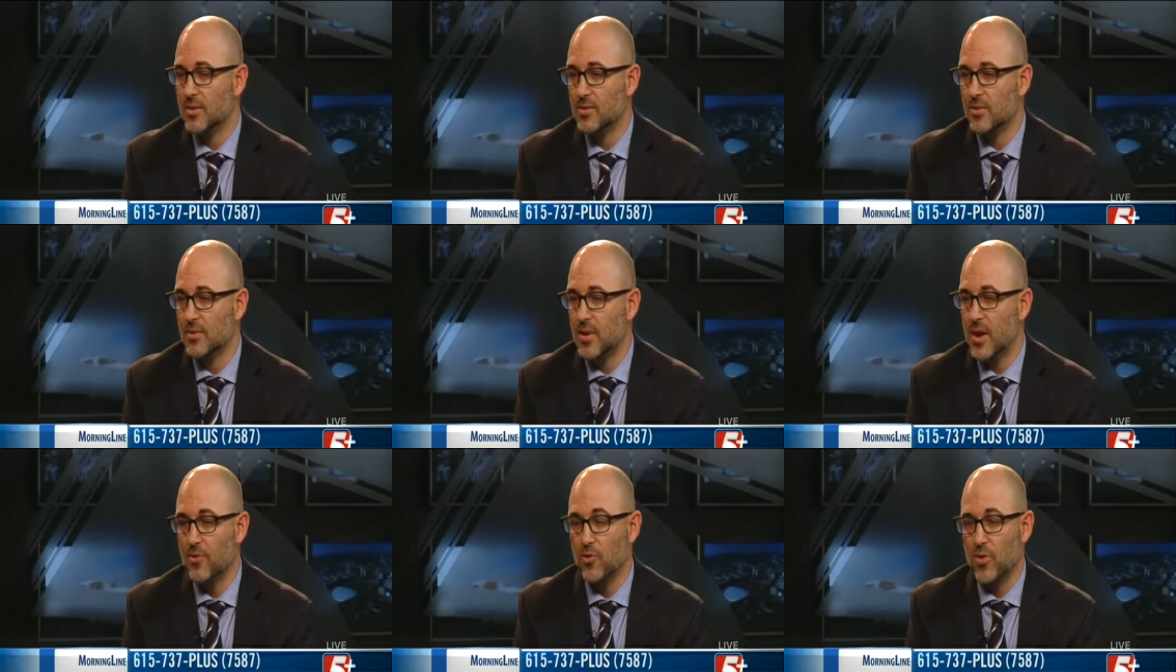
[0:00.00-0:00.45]

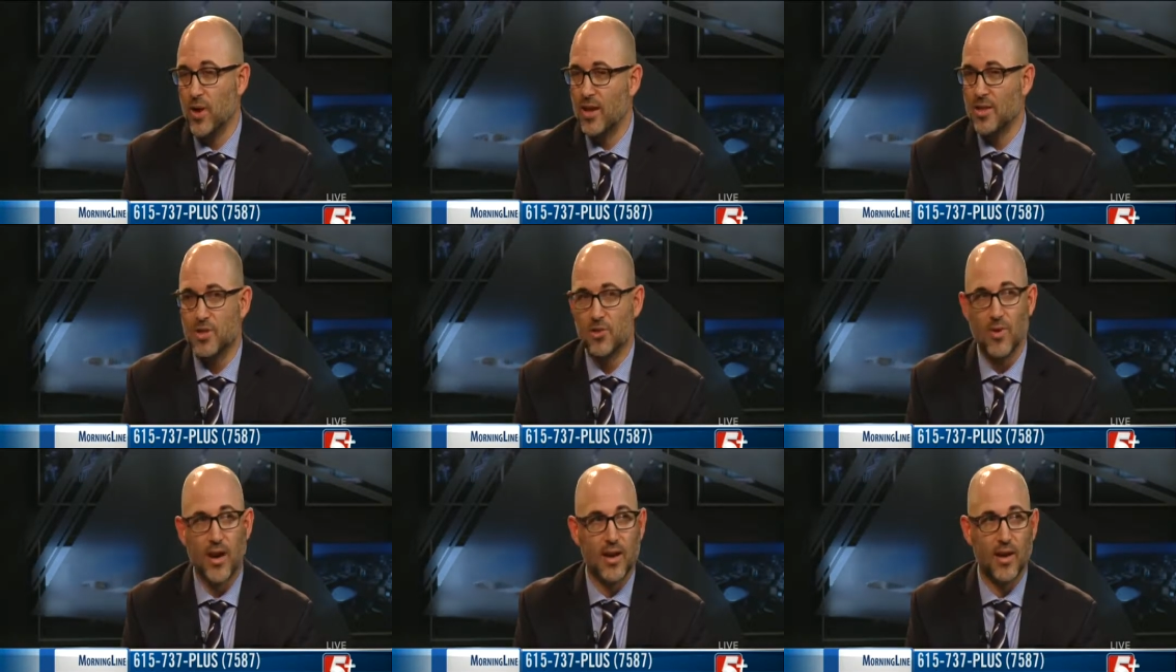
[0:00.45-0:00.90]
everyone has
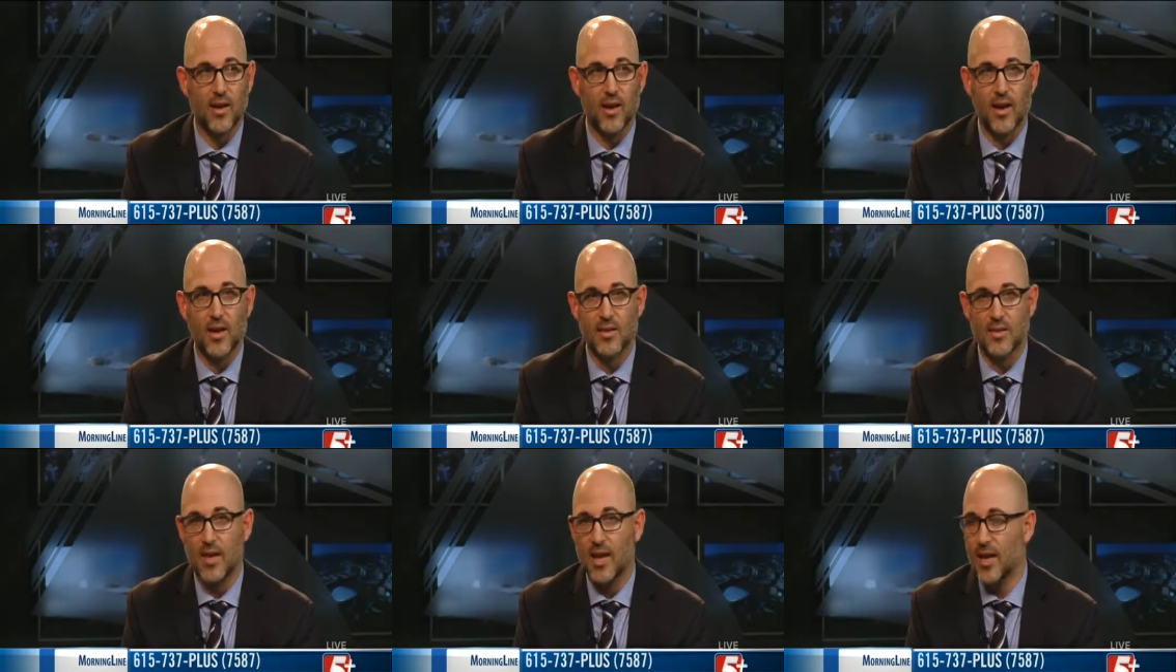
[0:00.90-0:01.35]
to
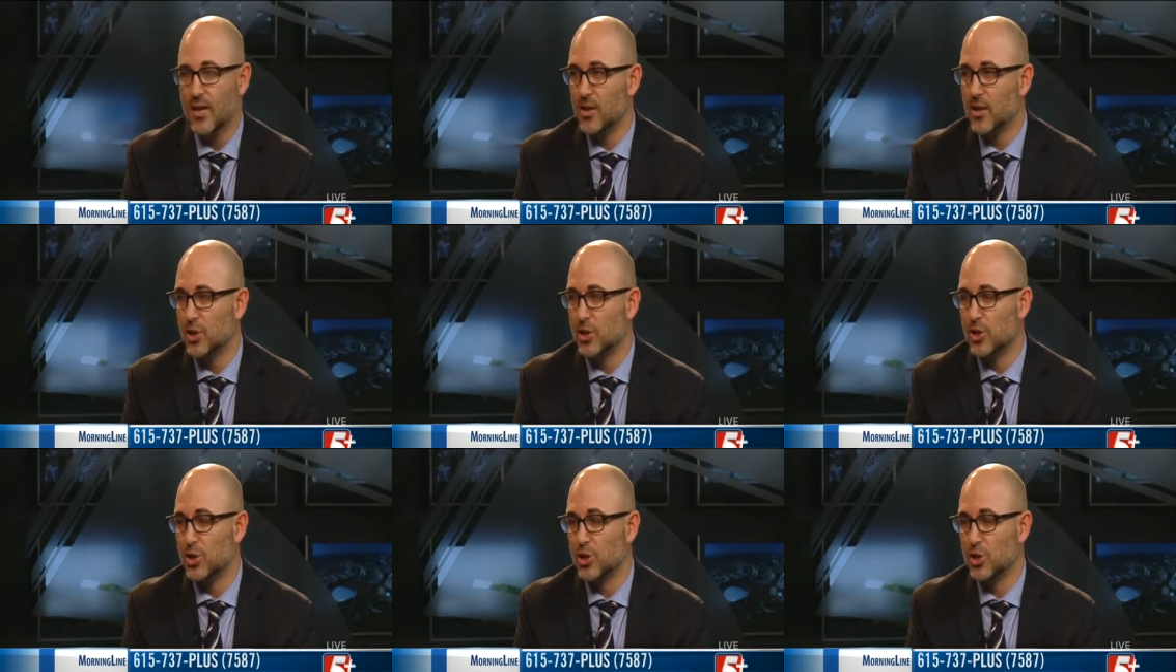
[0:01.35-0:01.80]
recognize
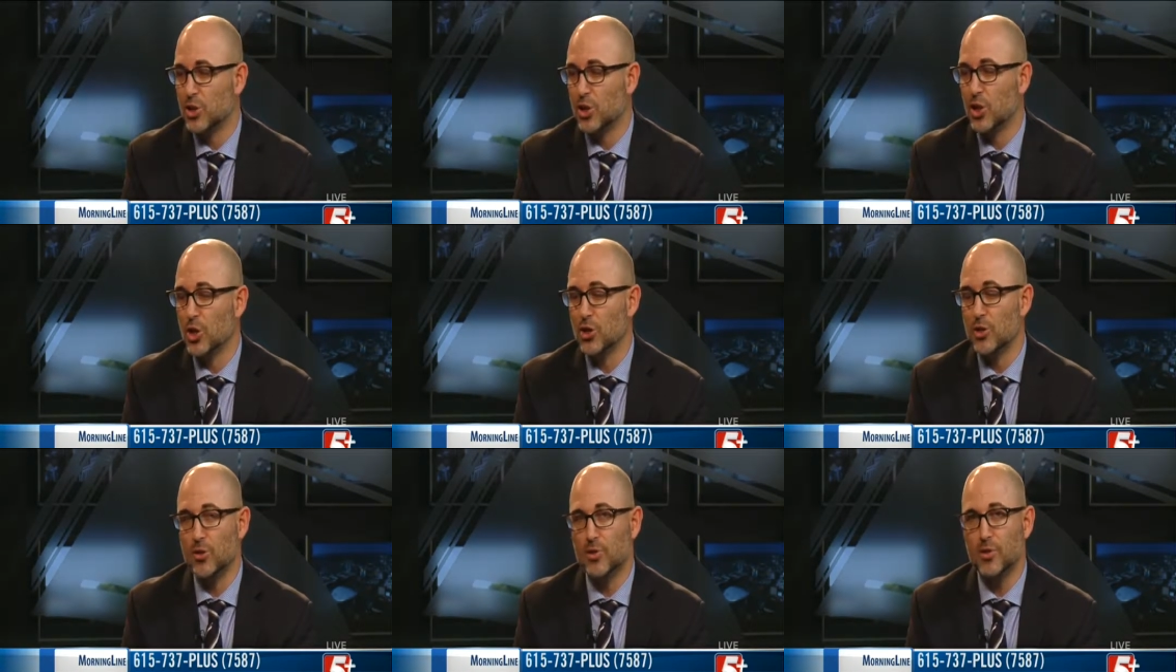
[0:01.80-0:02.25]
that.
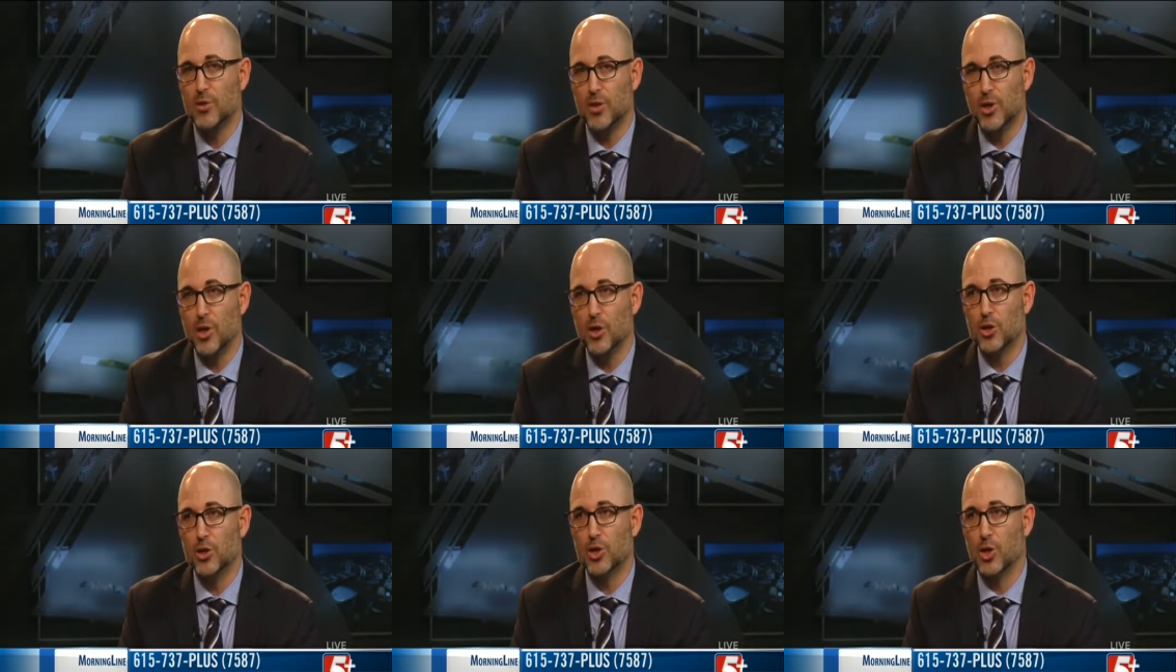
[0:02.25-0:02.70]
Certain
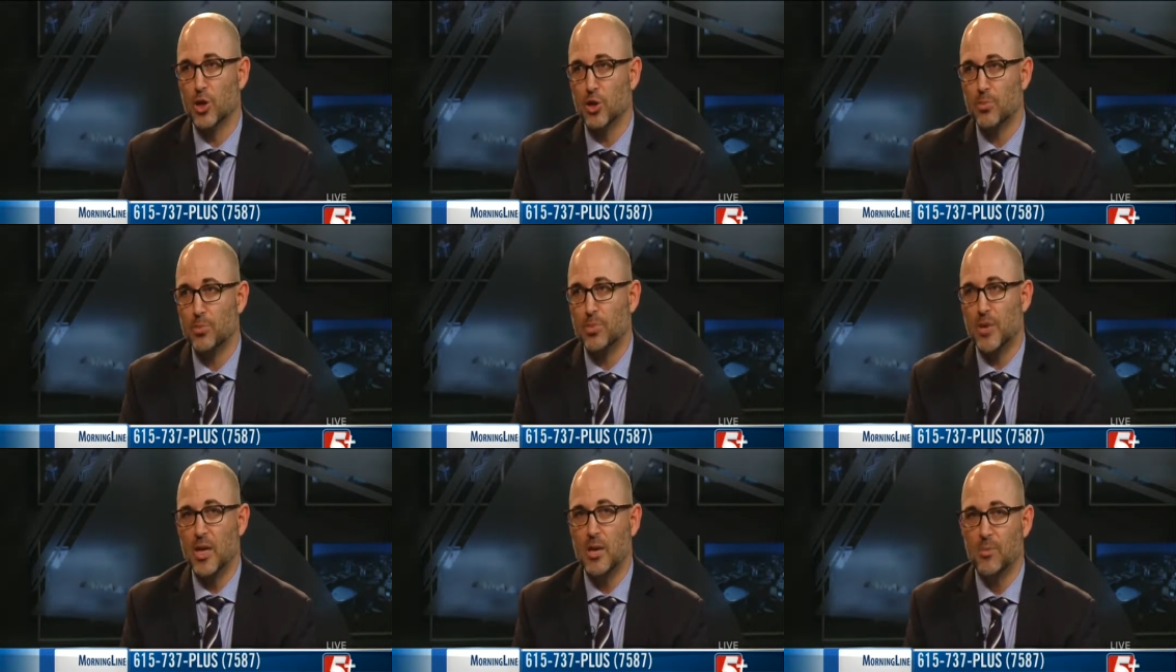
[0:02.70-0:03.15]
there are
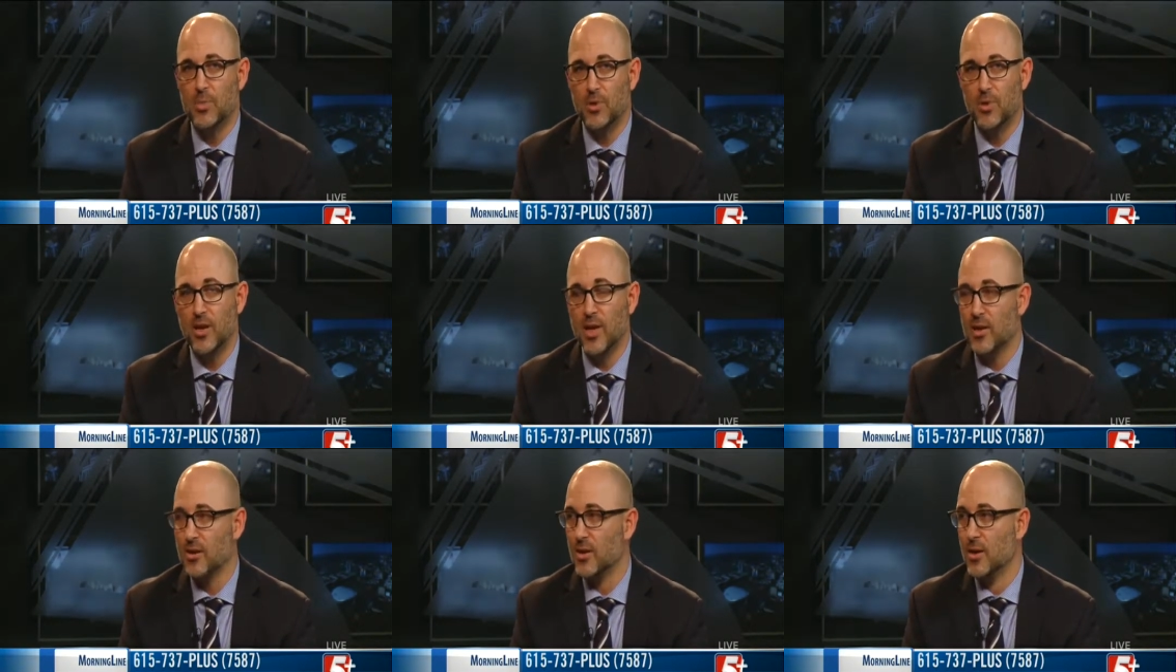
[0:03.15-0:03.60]
certain people
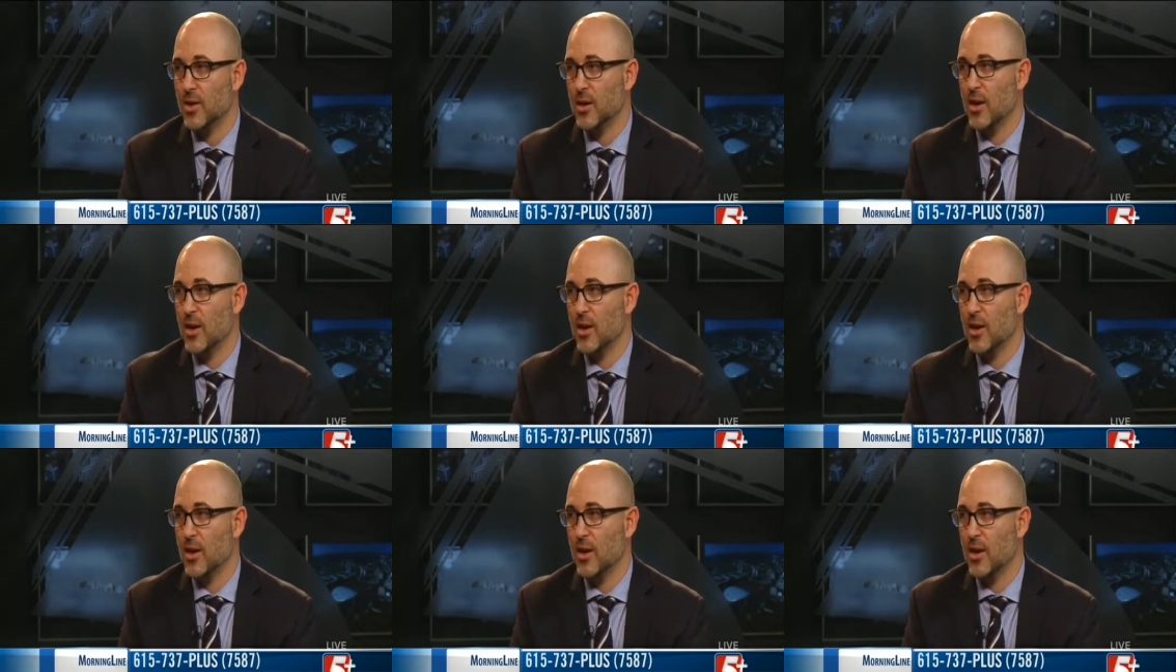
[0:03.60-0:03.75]
that